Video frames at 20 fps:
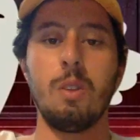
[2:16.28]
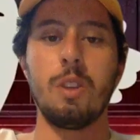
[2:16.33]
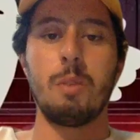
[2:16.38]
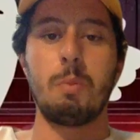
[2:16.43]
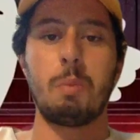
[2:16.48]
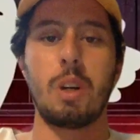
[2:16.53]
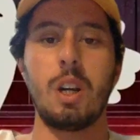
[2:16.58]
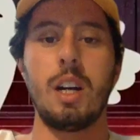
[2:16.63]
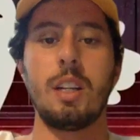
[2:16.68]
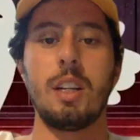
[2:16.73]
and the
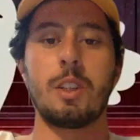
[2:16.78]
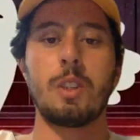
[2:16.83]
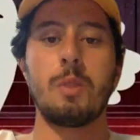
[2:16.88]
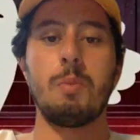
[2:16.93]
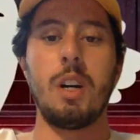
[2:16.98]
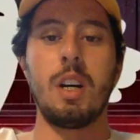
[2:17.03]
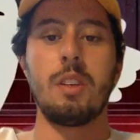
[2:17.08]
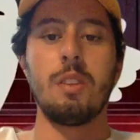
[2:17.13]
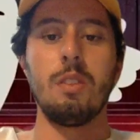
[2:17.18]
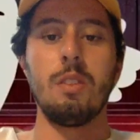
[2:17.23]
product
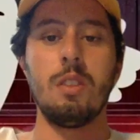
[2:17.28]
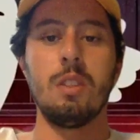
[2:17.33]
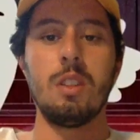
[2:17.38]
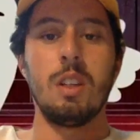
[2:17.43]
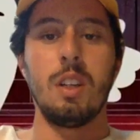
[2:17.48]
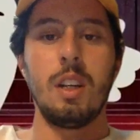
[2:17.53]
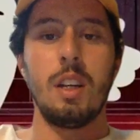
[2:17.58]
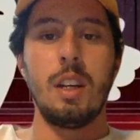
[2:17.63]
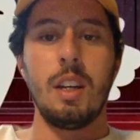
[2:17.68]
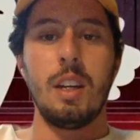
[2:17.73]
model,
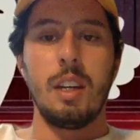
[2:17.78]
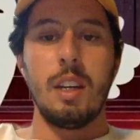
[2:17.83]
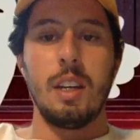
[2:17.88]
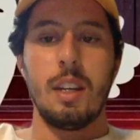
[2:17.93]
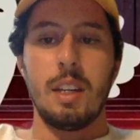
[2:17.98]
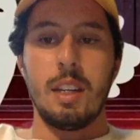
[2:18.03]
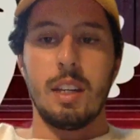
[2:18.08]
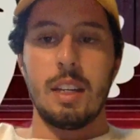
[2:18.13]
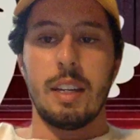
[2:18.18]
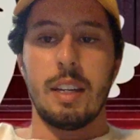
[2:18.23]

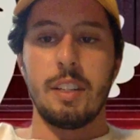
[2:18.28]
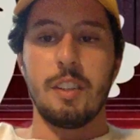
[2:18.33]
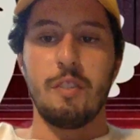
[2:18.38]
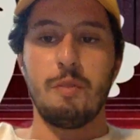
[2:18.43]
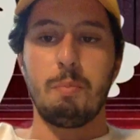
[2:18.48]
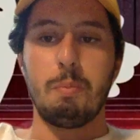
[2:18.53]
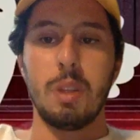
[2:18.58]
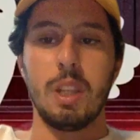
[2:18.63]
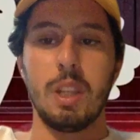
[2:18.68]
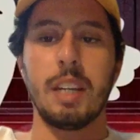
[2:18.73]
kind of
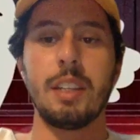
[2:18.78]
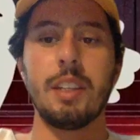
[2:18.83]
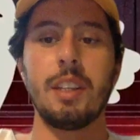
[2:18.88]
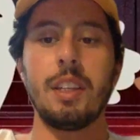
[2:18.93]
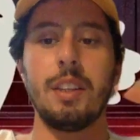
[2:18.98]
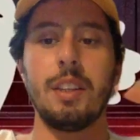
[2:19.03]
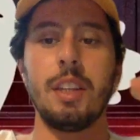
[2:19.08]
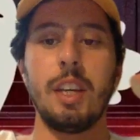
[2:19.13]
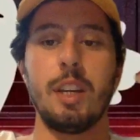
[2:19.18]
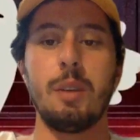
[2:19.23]

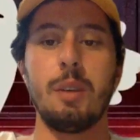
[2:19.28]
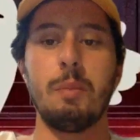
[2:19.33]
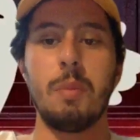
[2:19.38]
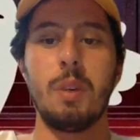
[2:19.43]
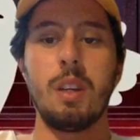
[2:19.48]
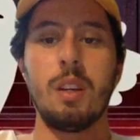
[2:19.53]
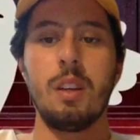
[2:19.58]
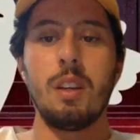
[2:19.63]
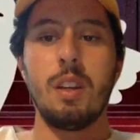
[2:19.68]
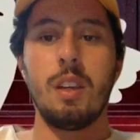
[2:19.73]
blended
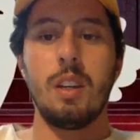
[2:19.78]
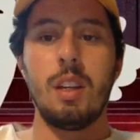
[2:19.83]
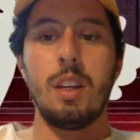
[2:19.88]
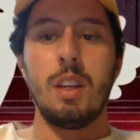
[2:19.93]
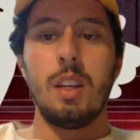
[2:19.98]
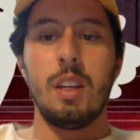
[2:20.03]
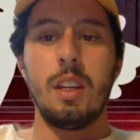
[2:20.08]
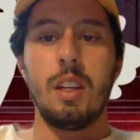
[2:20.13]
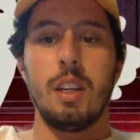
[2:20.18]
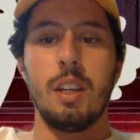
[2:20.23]
them
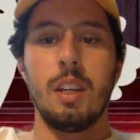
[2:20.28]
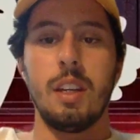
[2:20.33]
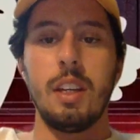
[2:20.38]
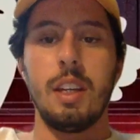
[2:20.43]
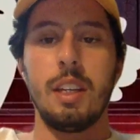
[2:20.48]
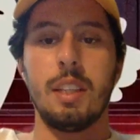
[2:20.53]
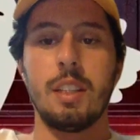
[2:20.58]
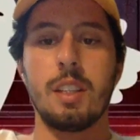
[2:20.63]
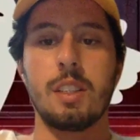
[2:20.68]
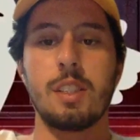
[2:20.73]

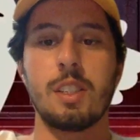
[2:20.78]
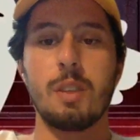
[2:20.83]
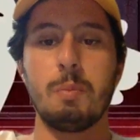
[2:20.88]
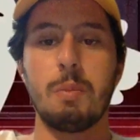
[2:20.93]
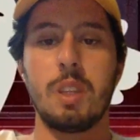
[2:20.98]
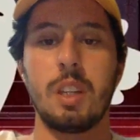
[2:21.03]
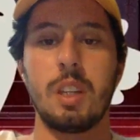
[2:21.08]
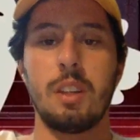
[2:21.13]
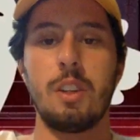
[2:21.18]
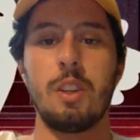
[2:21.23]
into
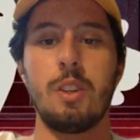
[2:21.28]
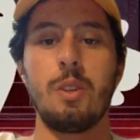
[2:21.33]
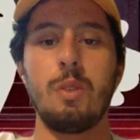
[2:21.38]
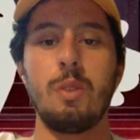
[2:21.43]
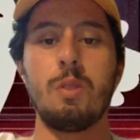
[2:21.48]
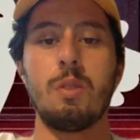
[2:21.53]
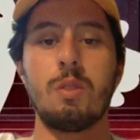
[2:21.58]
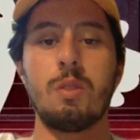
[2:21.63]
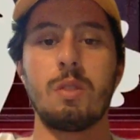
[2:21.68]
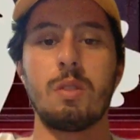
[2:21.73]
something
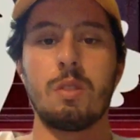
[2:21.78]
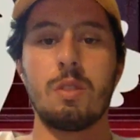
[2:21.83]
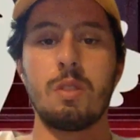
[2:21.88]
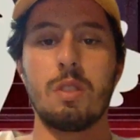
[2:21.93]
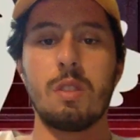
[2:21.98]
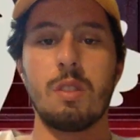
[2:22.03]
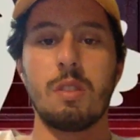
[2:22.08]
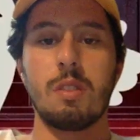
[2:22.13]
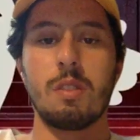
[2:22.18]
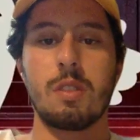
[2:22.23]
new.
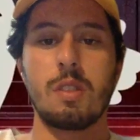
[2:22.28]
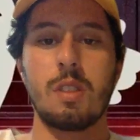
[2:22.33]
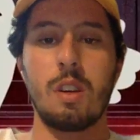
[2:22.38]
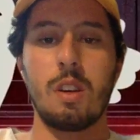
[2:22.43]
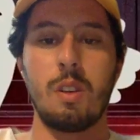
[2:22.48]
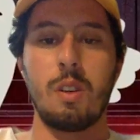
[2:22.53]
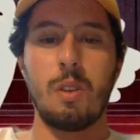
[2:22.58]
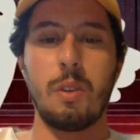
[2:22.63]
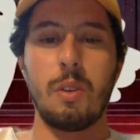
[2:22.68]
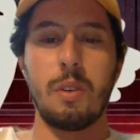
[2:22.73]

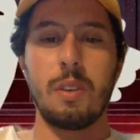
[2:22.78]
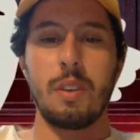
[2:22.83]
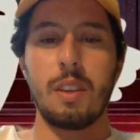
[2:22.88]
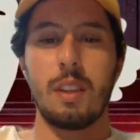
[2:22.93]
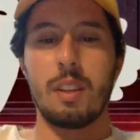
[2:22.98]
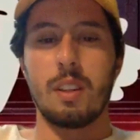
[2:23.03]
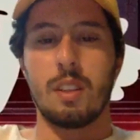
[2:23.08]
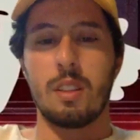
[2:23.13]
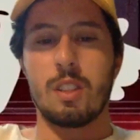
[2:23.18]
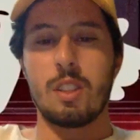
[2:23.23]
So
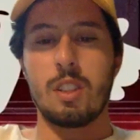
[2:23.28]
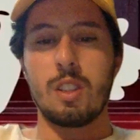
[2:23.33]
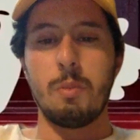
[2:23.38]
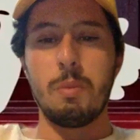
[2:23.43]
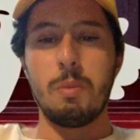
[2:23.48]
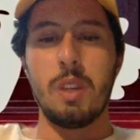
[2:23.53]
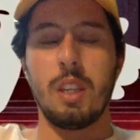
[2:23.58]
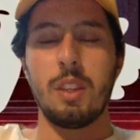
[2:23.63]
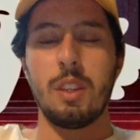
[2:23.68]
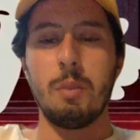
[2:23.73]
to
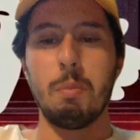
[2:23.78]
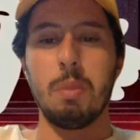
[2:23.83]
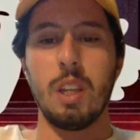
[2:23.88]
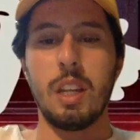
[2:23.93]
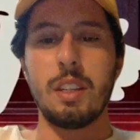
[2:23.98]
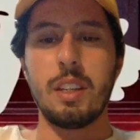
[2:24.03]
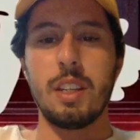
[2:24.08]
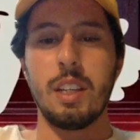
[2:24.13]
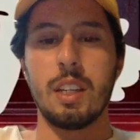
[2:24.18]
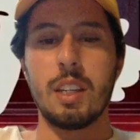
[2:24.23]
me, the
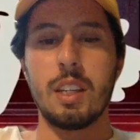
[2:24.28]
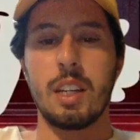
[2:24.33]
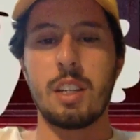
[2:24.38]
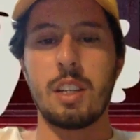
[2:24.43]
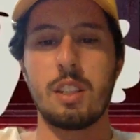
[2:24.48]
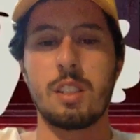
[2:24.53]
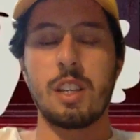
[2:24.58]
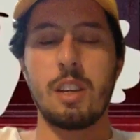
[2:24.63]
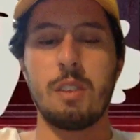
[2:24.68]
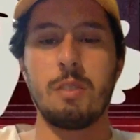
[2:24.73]
blending kind of
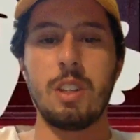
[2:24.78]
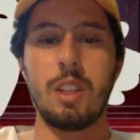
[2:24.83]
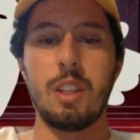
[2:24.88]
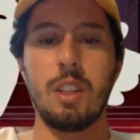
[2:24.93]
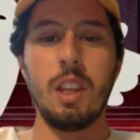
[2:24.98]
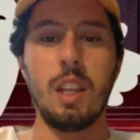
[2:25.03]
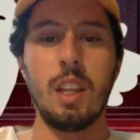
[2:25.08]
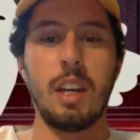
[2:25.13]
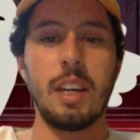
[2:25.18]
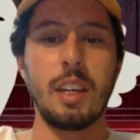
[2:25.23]

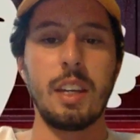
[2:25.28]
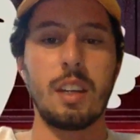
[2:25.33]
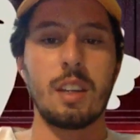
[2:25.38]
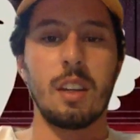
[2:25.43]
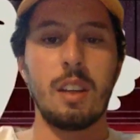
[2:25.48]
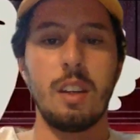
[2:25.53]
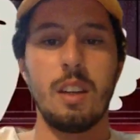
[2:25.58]
sounded like